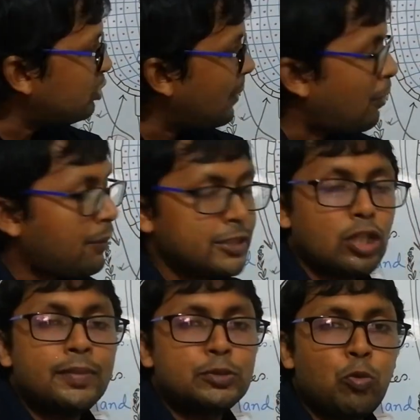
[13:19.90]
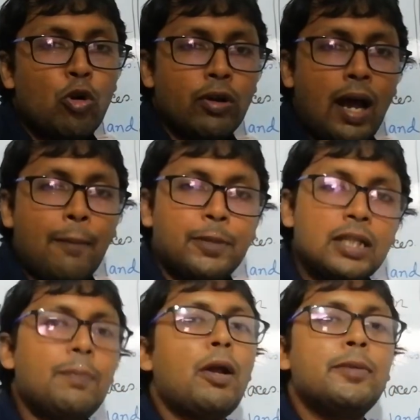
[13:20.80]
the formation of a spore. After
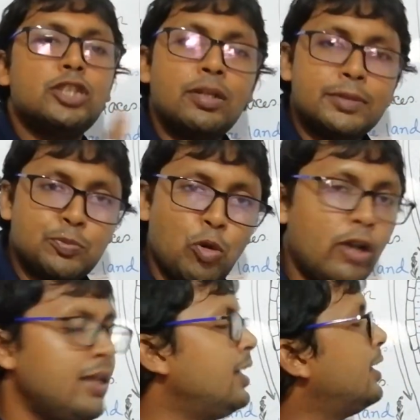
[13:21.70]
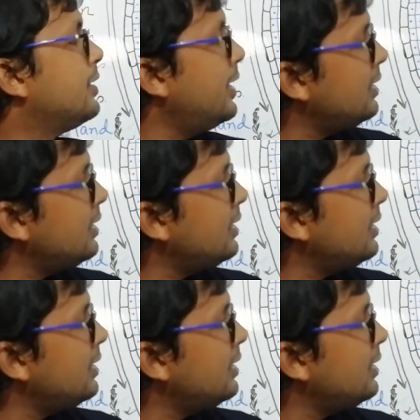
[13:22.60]
the formation of a spore, then the